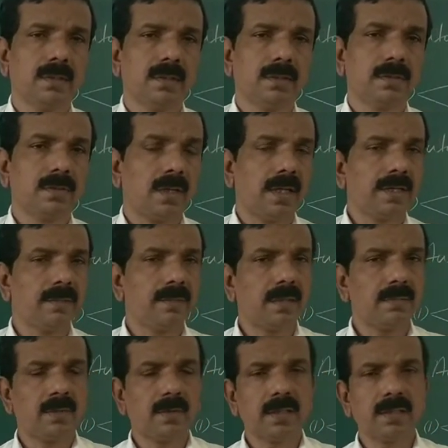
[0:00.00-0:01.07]
So ARIMA
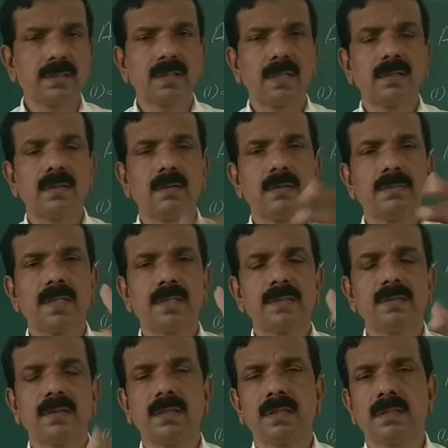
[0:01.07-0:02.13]
models are not
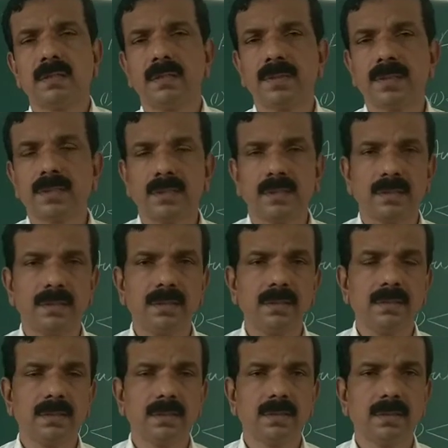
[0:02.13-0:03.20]
based on economic theory.
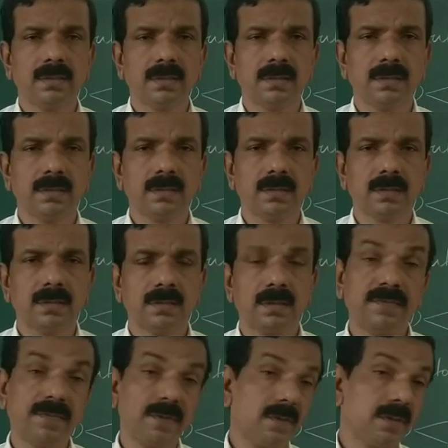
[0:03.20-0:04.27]

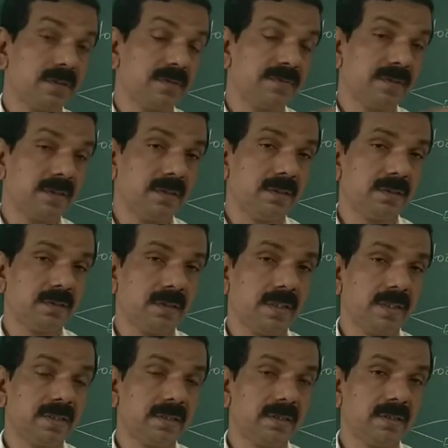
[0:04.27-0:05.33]
The philosophy is
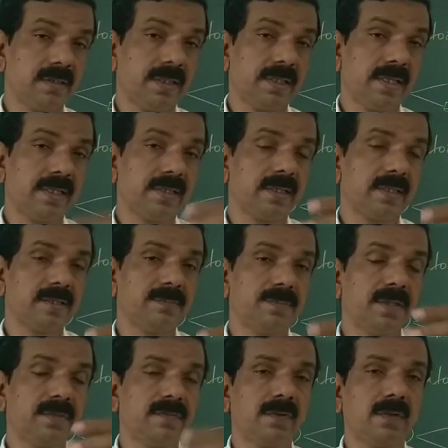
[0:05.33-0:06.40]
let the data
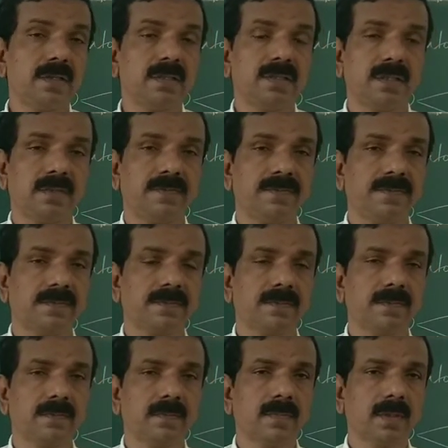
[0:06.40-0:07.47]
speak for itself.
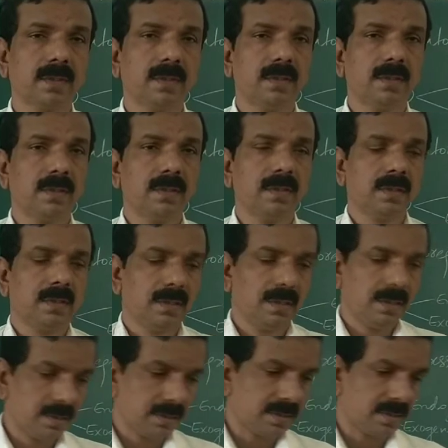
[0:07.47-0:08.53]

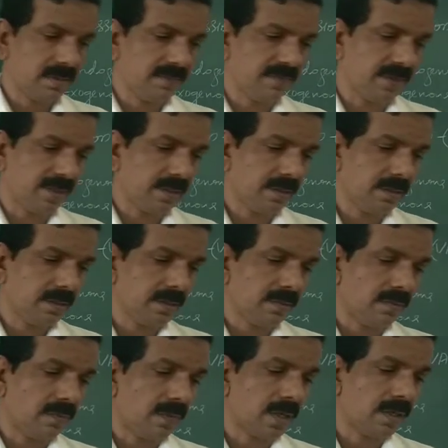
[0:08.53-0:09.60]
In the same way,
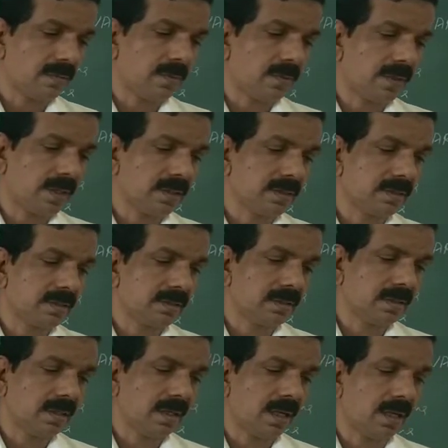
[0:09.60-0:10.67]
VAR models
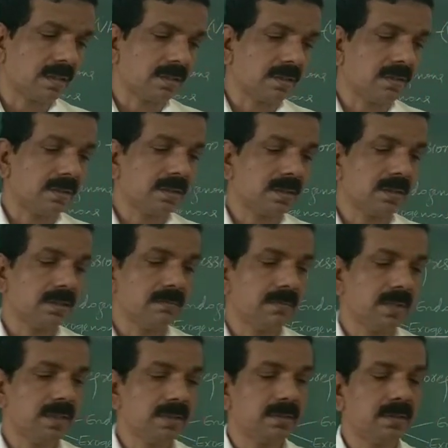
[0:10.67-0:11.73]
are not
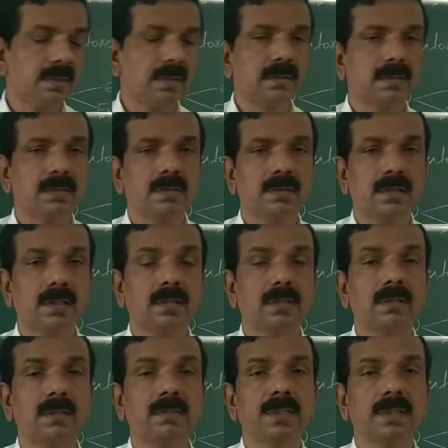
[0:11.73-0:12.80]
based on
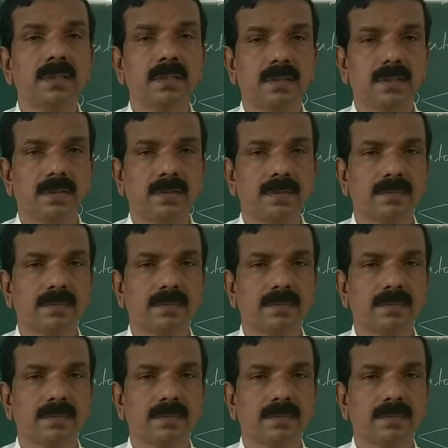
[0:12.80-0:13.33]
economic theory.